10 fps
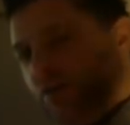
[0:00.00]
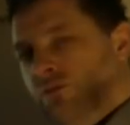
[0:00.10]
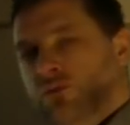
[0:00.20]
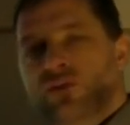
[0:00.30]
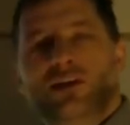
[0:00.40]

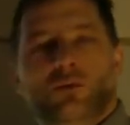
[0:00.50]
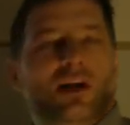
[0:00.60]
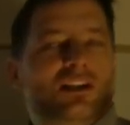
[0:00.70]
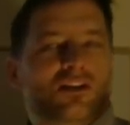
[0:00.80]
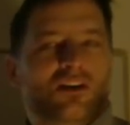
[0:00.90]
feel free to
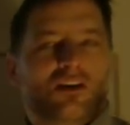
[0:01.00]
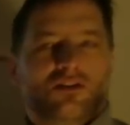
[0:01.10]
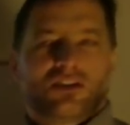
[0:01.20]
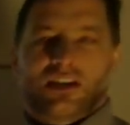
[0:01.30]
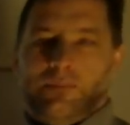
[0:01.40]
watch it or not,
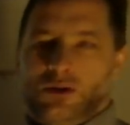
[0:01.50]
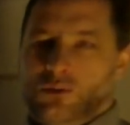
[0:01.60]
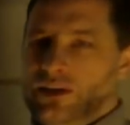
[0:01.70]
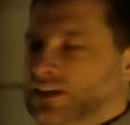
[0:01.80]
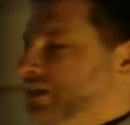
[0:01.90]
or skip
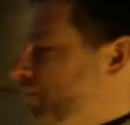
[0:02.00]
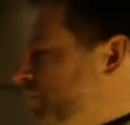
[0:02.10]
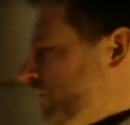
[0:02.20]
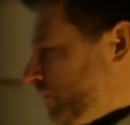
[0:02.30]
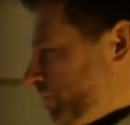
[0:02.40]
through it. It's up
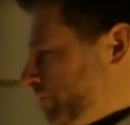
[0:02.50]
to you.